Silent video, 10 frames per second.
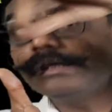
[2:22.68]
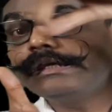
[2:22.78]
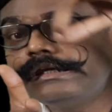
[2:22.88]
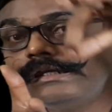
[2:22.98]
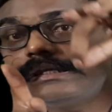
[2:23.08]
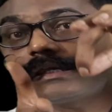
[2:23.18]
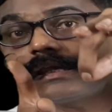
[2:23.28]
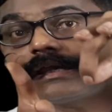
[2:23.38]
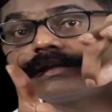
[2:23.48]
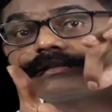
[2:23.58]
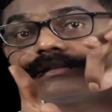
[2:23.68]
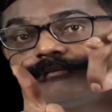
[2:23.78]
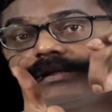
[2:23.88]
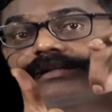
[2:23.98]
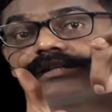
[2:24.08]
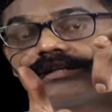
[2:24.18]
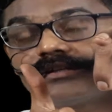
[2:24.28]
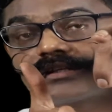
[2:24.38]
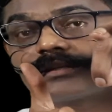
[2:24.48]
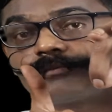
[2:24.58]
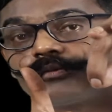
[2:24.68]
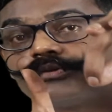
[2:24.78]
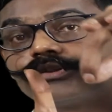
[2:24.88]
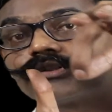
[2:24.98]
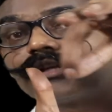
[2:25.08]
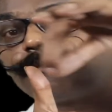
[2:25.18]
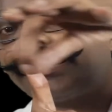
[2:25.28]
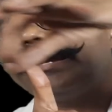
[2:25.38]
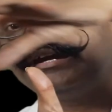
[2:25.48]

In case if it changes the position by